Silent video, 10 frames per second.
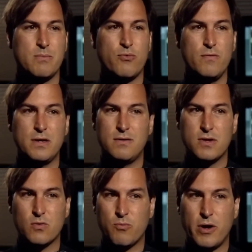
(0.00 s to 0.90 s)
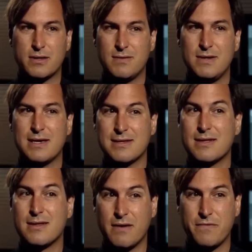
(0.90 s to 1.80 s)
Improving individual productivity
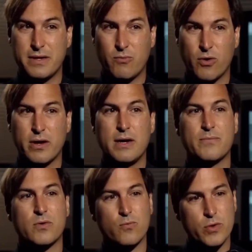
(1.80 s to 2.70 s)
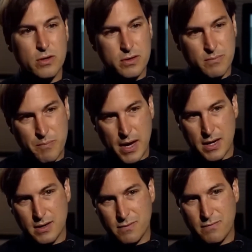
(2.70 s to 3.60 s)
isn't enough anymore. The real
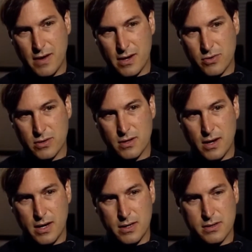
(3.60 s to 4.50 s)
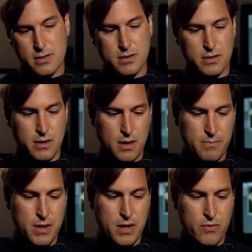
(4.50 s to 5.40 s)
competitive advantage in the 90s is going to
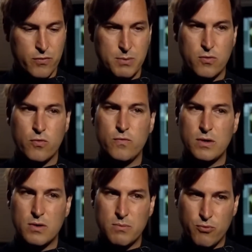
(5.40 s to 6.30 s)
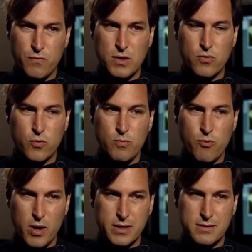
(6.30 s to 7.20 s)
come from improving, improving
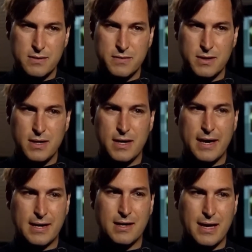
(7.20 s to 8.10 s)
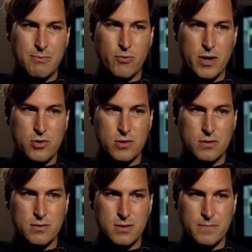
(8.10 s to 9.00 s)
group productivity and collaboration.
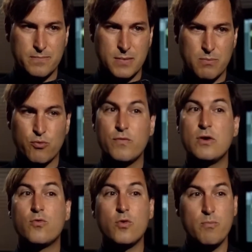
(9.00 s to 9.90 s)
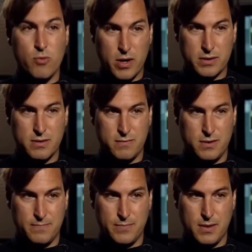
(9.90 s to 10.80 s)
Improving group productivity.